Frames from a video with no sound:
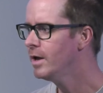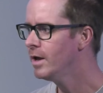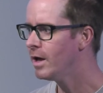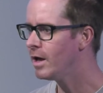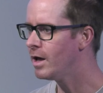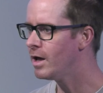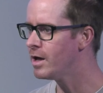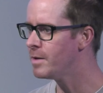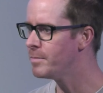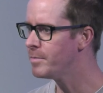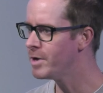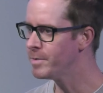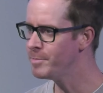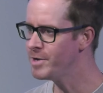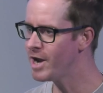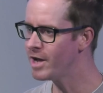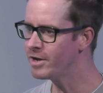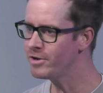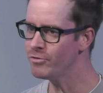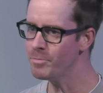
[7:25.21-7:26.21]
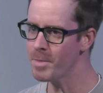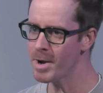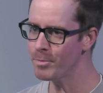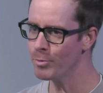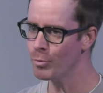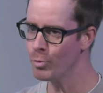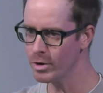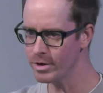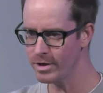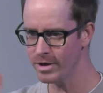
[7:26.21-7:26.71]
I mean, I can remember
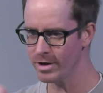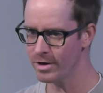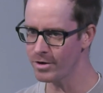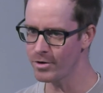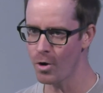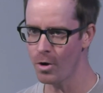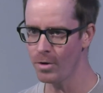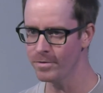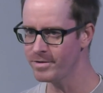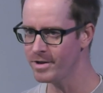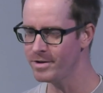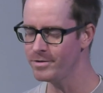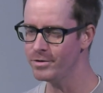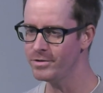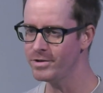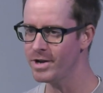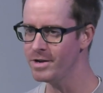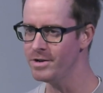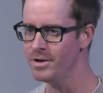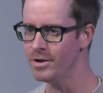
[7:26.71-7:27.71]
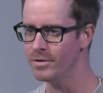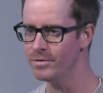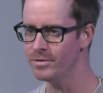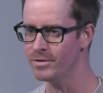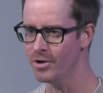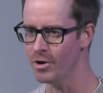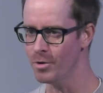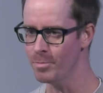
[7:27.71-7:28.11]
working in a call center 10 years ago